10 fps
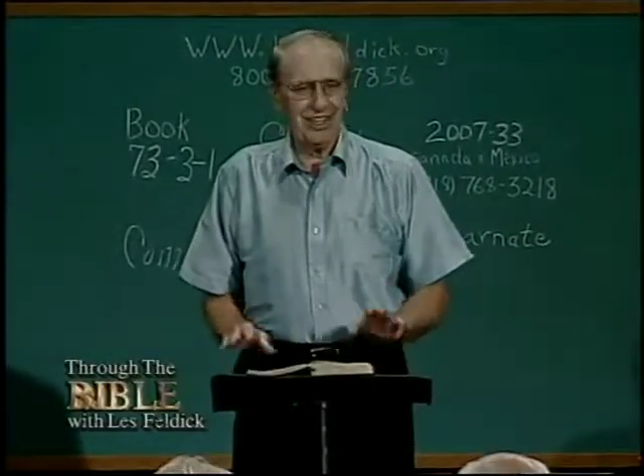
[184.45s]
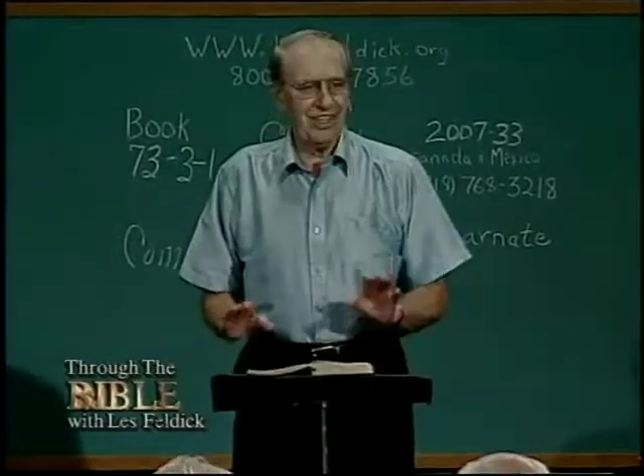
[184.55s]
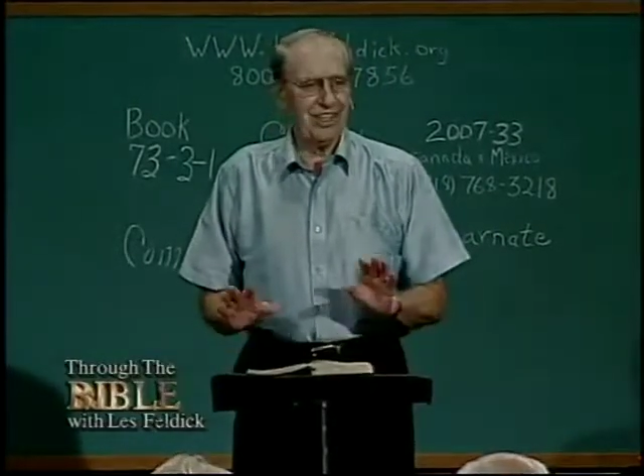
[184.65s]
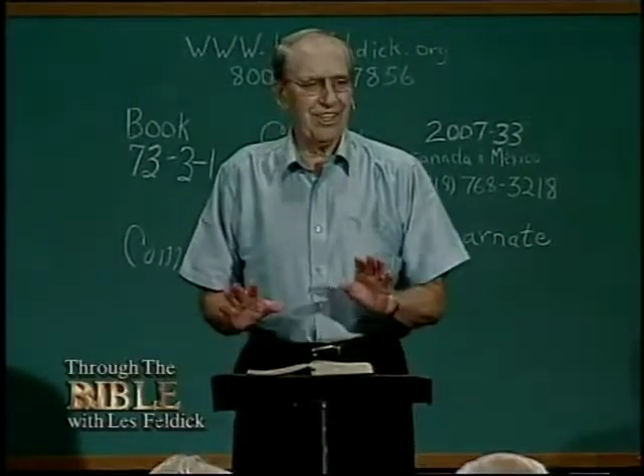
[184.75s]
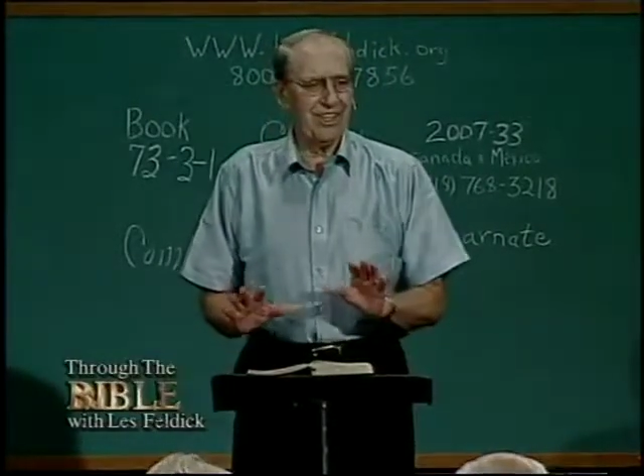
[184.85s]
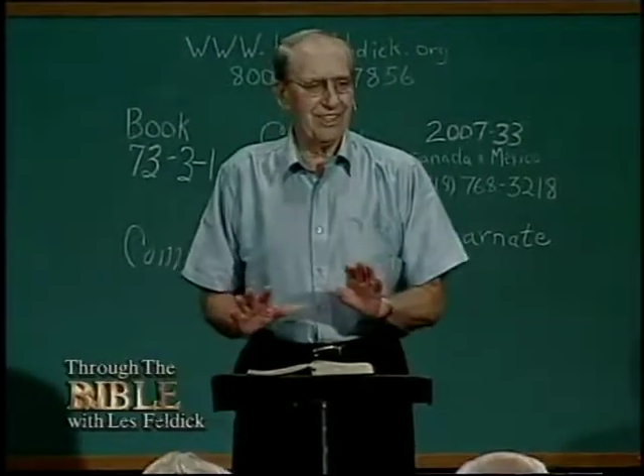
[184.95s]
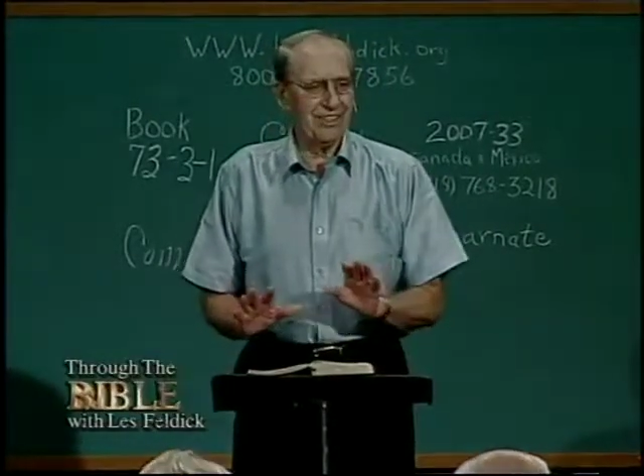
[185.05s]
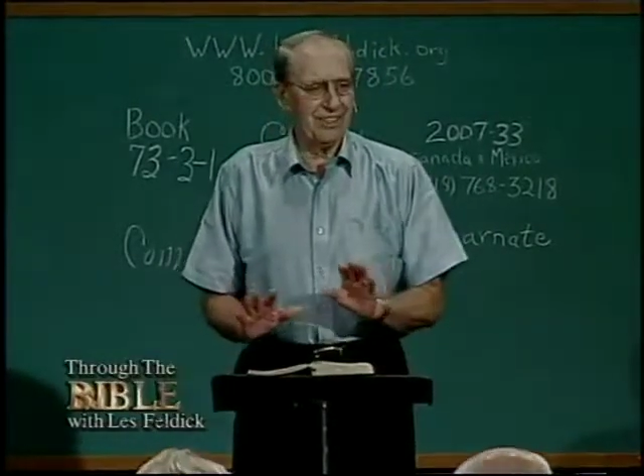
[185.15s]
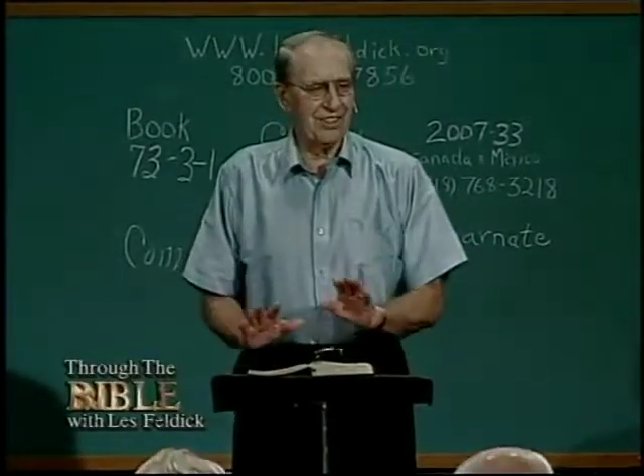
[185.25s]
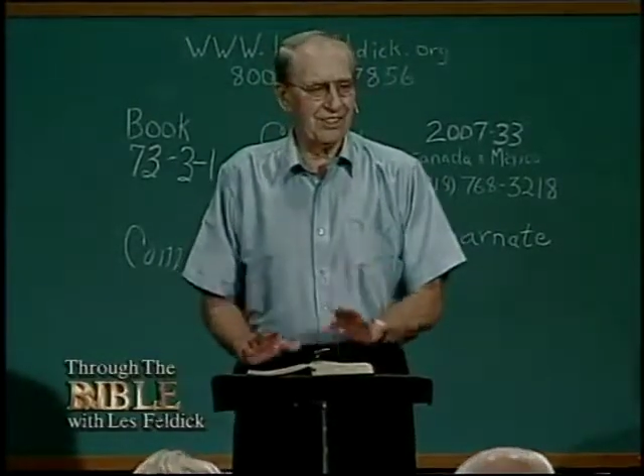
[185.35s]
he
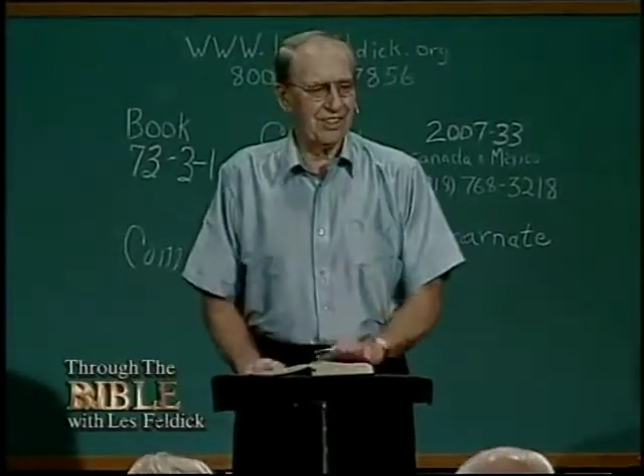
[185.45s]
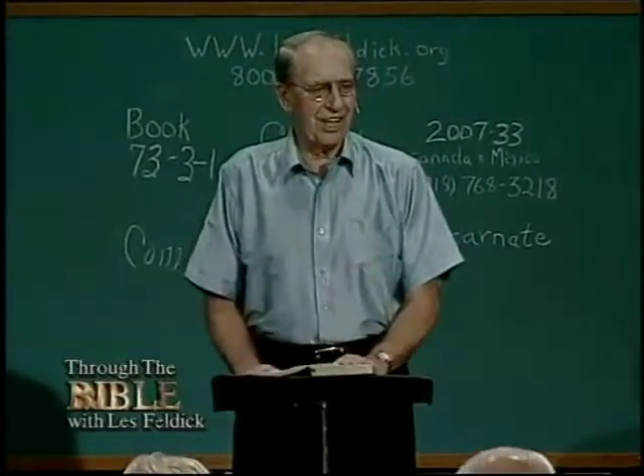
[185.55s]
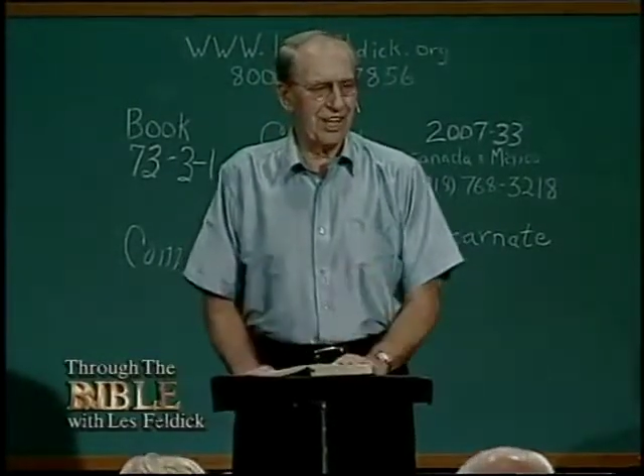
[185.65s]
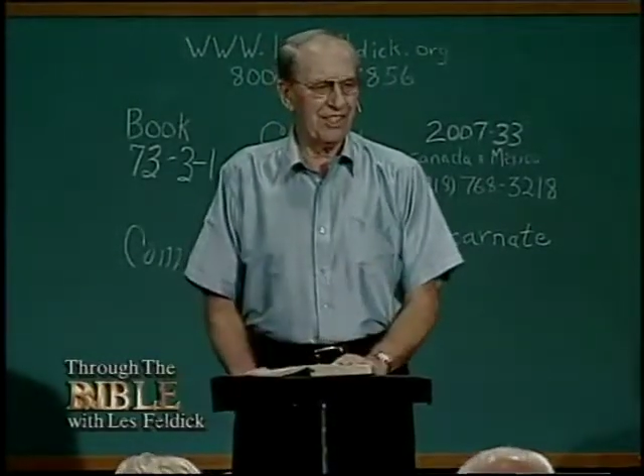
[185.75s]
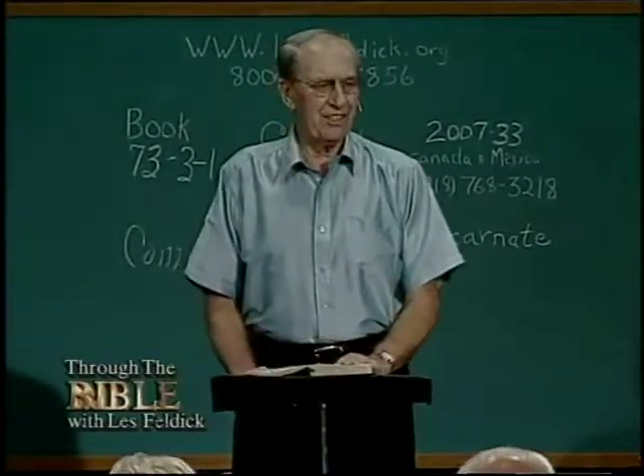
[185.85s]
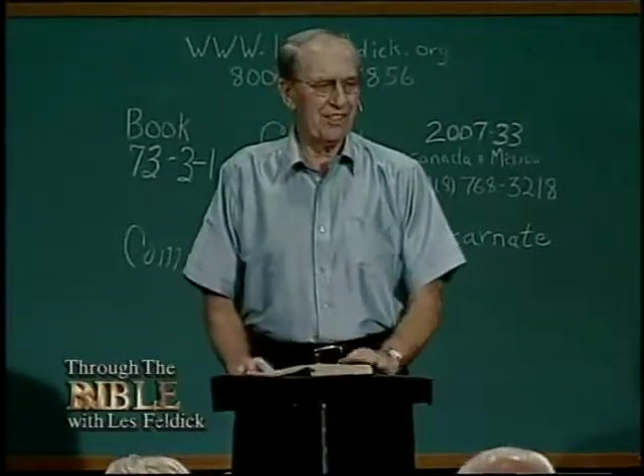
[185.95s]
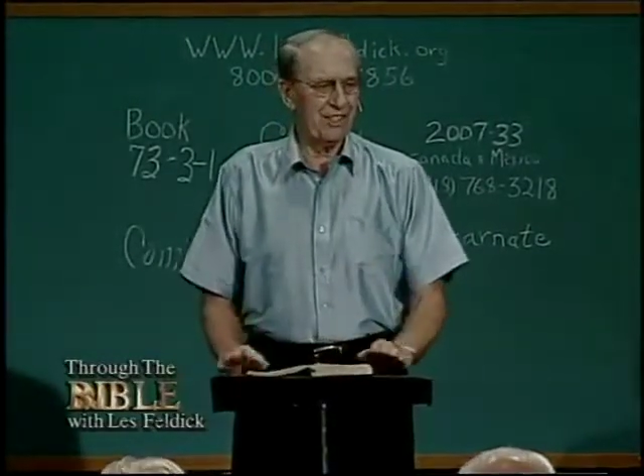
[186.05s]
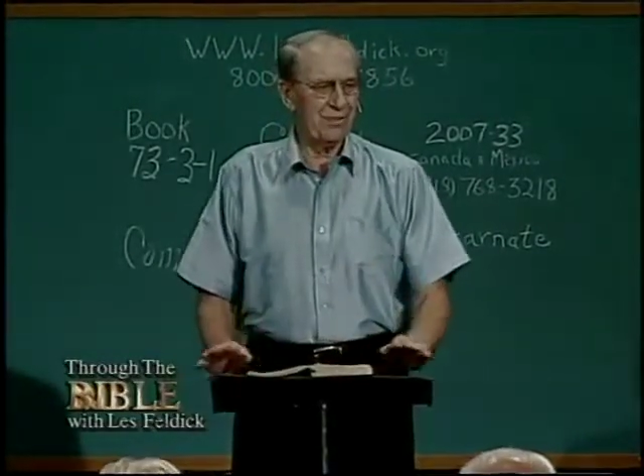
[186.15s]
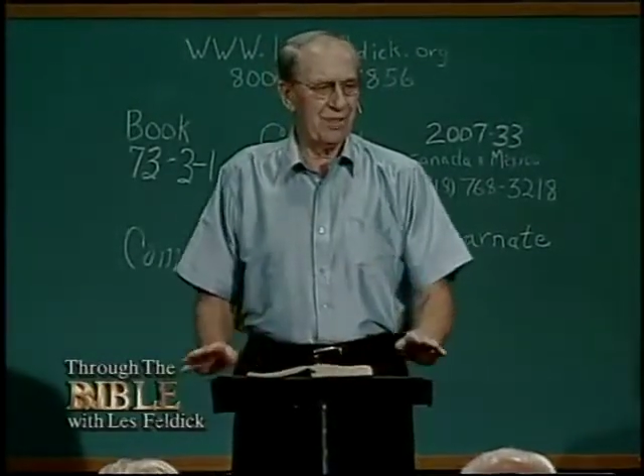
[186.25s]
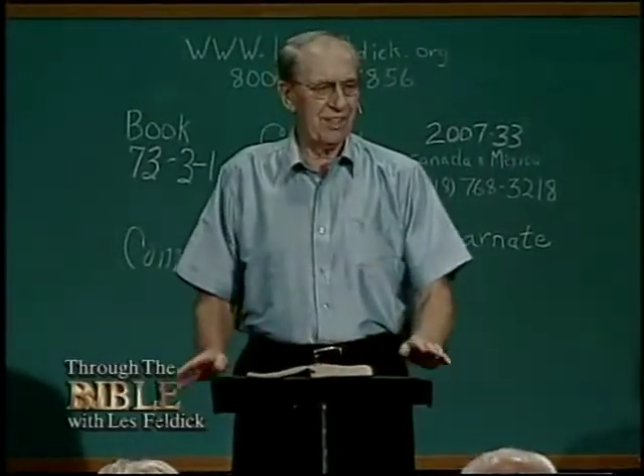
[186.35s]
does is stands
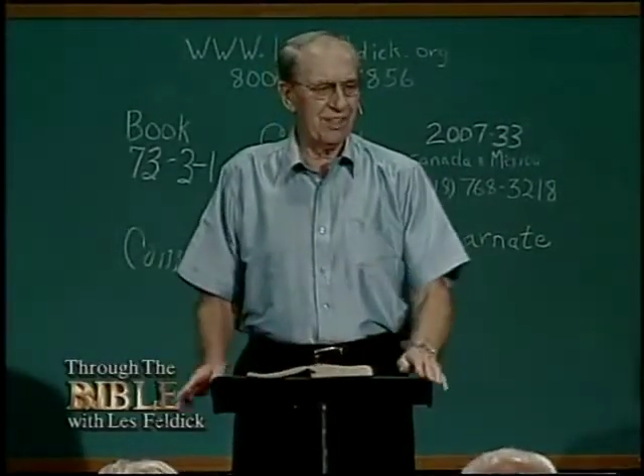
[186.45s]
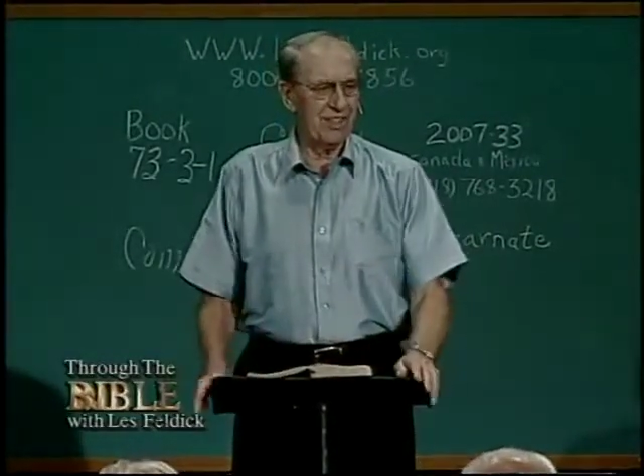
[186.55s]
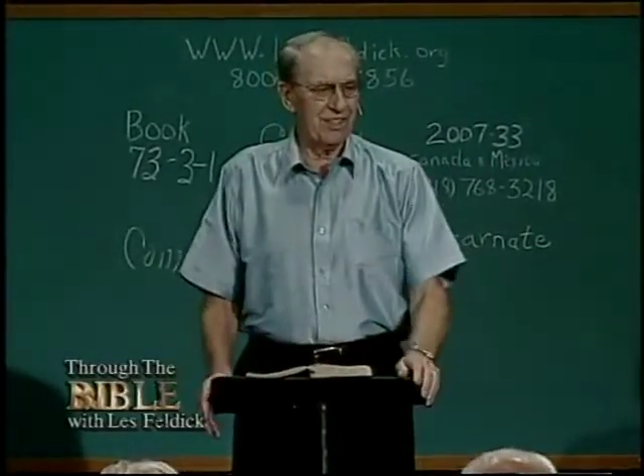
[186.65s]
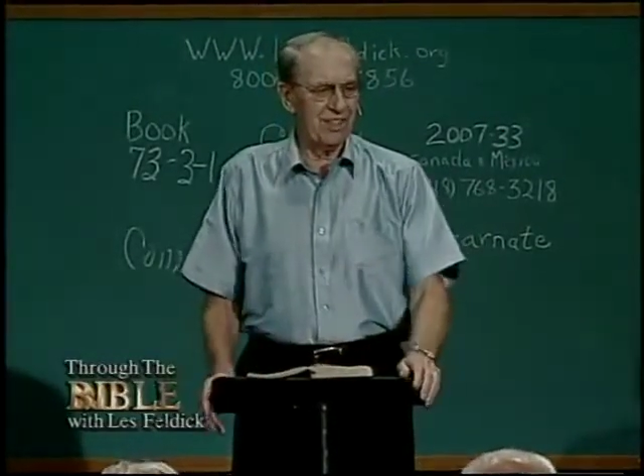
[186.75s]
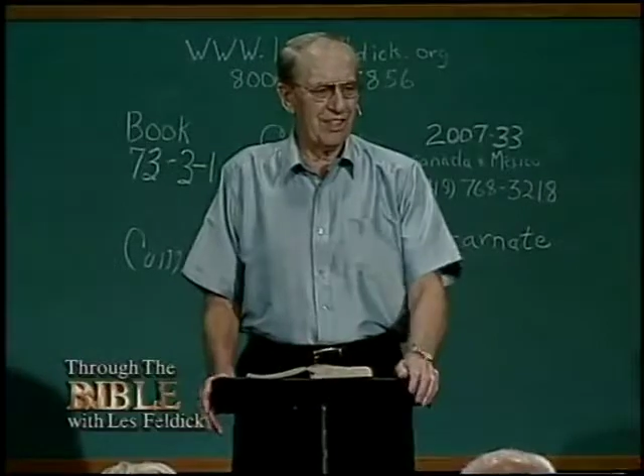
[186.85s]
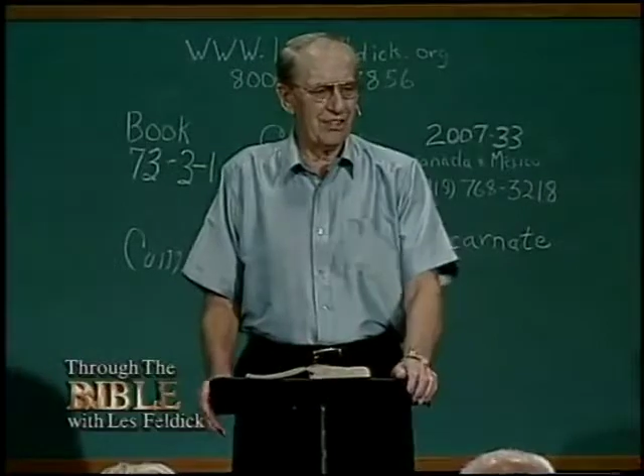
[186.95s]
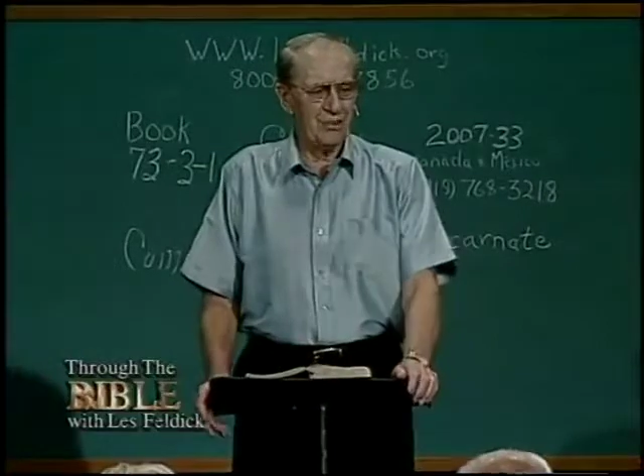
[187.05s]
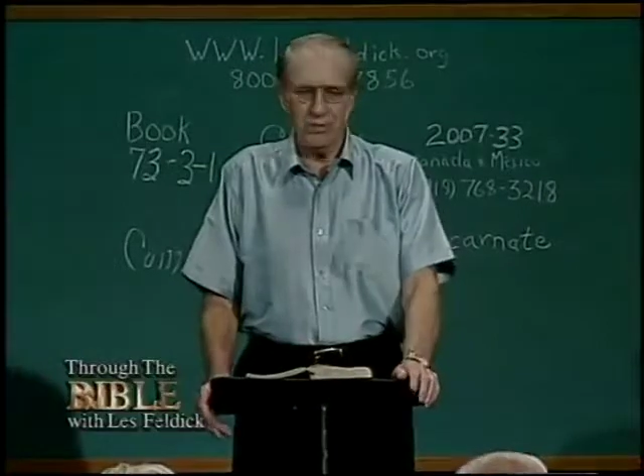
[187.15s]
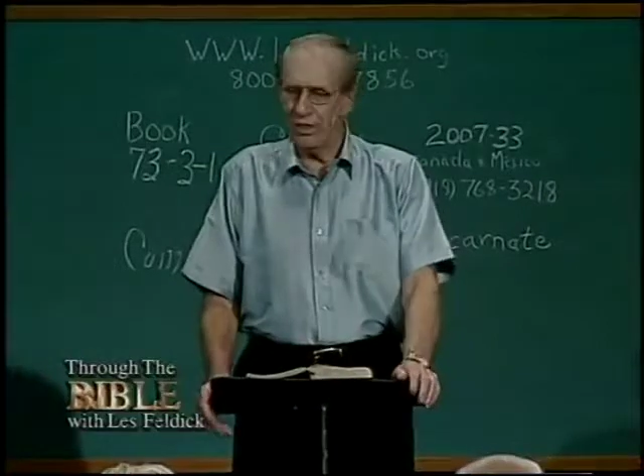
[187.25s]
up and says,